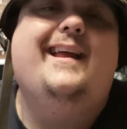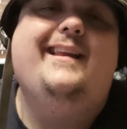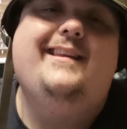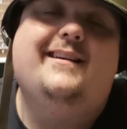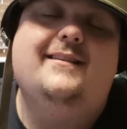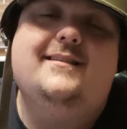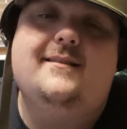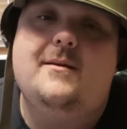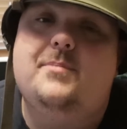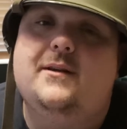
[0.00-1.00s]
You can
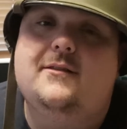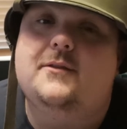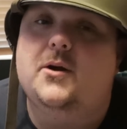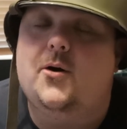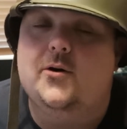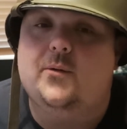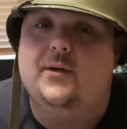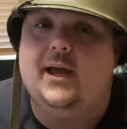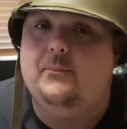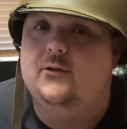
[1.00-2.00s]
see bits of the Arkham
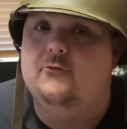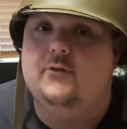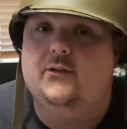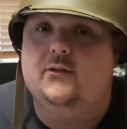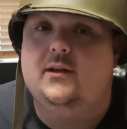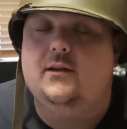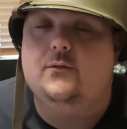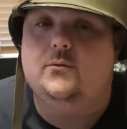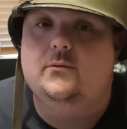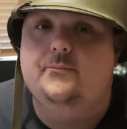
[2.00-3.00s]
games in Resident Evil.